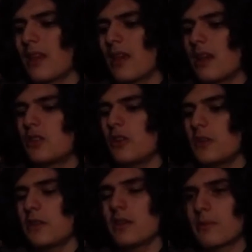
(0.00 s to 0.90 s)

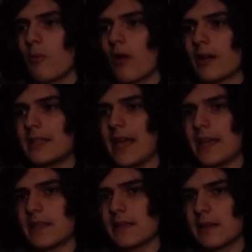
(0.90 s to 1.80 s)
judging things more on
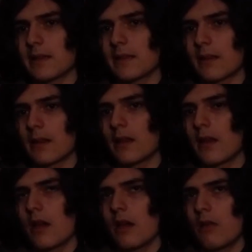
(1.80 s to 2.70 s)
taste.
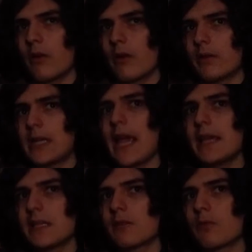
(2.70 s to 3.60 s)
Where
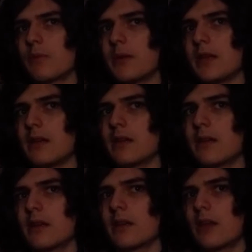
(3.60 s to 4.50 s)
taste would be
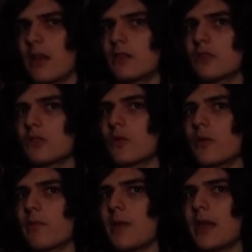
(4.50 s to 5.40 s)
just sort
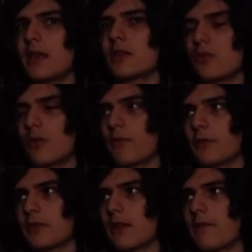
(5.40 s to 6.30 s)
of making
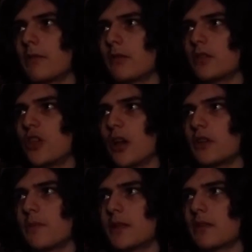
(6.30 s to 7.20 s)
surface level
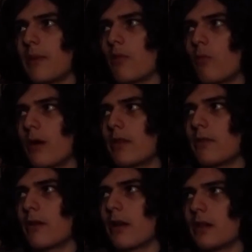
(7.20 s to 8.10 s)
judgments about whether
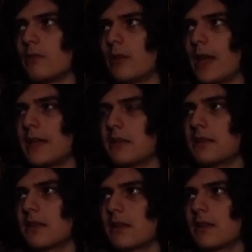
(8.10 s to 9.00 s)
or not you
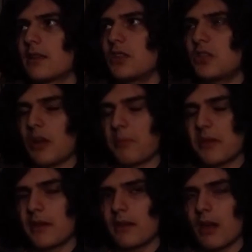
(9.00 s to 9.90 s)
liked
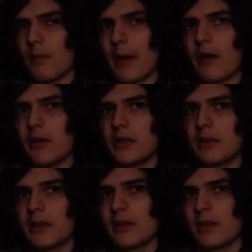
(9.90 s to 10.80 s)
something about it.
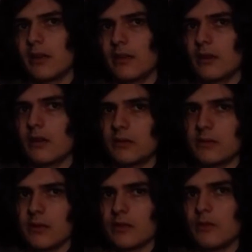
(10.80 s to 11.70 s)

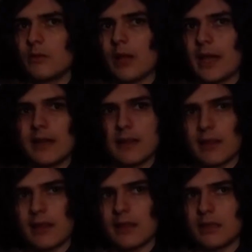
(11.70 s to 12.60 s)
You liked
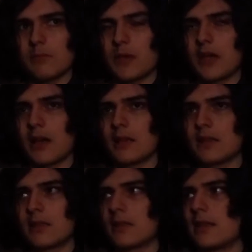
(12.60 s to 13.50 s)
this
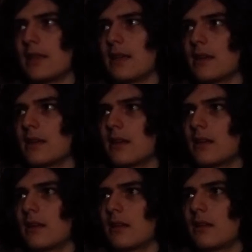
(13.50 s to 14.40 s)
because the
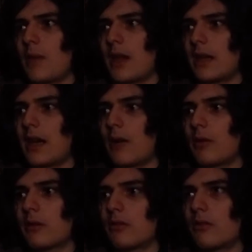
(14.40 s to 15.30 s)
main
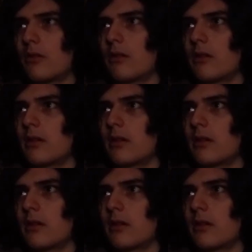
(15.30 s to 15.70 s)
character